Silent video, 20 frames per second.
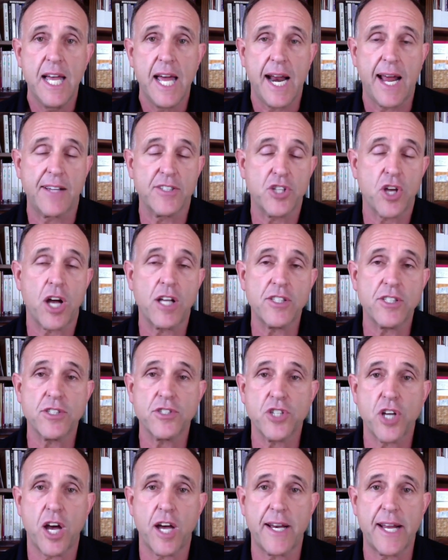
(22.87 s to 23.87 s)
I was
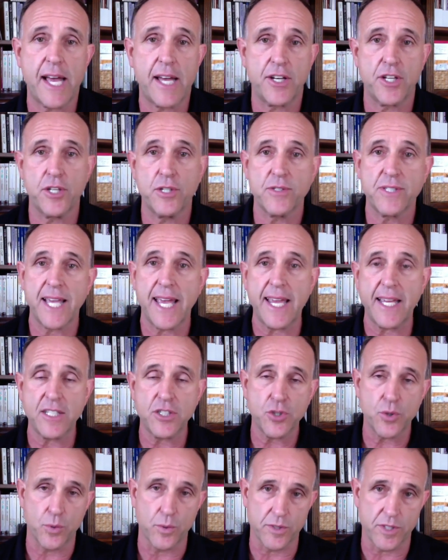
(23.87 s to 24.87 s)
also taught how to use
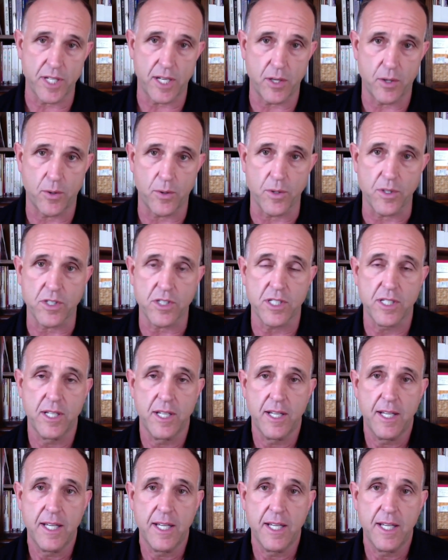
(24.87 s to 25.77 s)
hand tools on a horse.